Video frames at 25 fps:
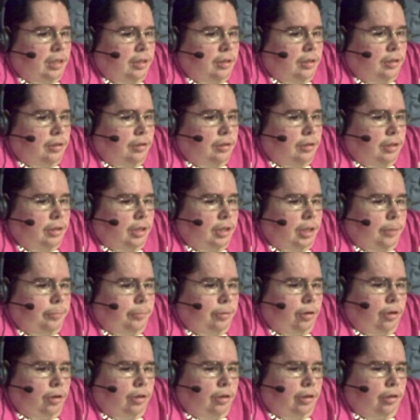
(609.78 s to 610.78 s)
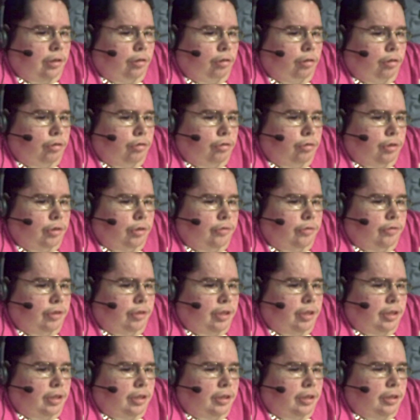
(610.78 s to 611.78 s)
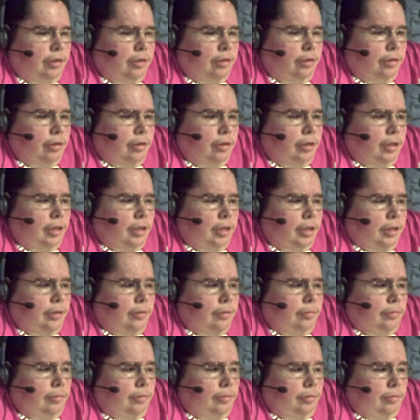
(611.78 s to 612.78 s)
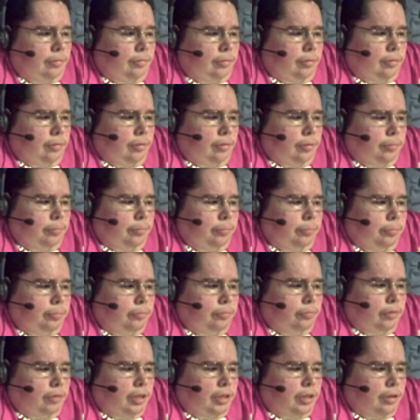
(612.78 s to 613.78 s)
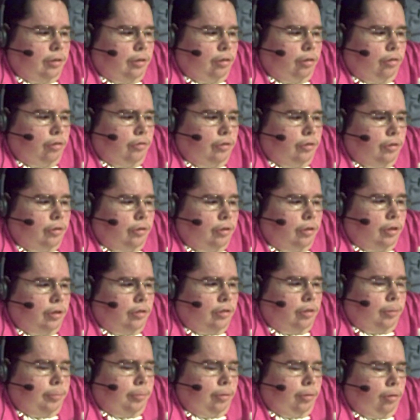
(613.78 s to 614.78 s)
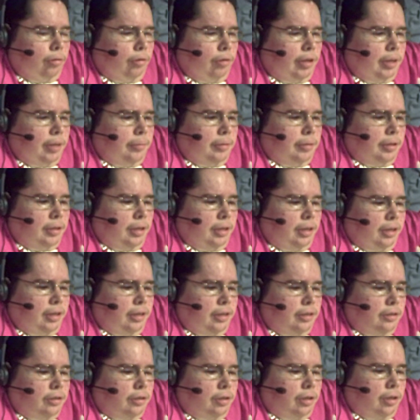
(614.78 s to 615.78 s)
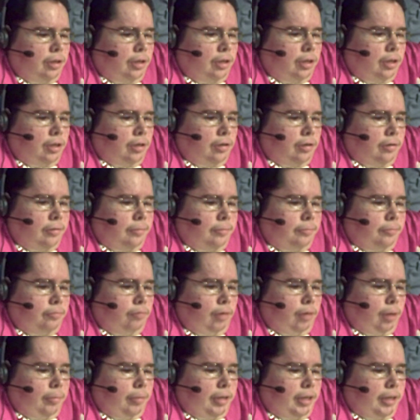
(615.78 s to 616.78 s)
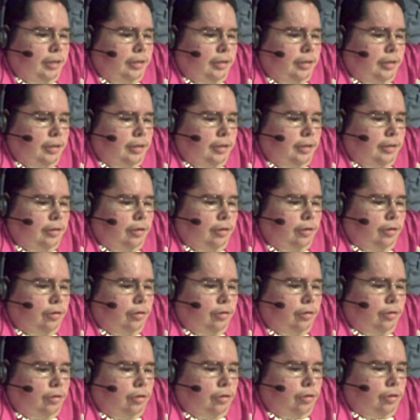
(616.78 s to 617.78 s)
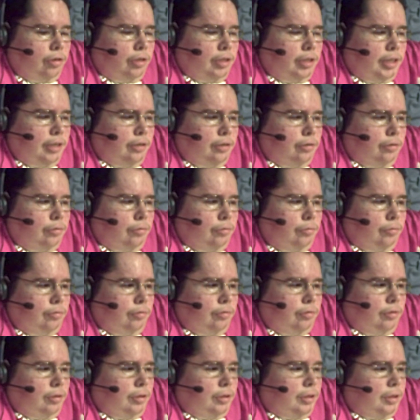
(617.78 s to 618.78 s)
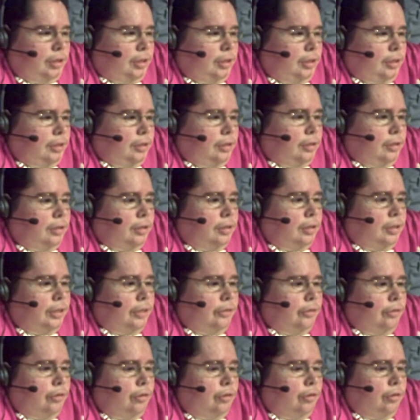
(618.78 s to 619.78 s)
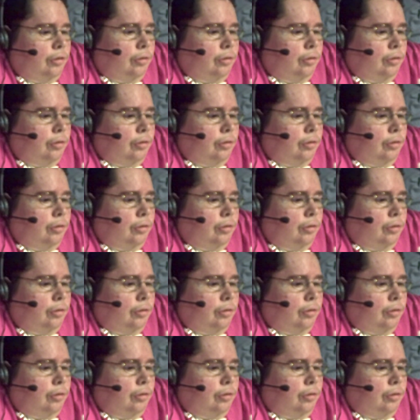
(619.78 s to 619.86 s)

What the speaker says: CM Punk and R-Truth get a win over the Paul Heyman guys. Ryback and Curtis Axel had the.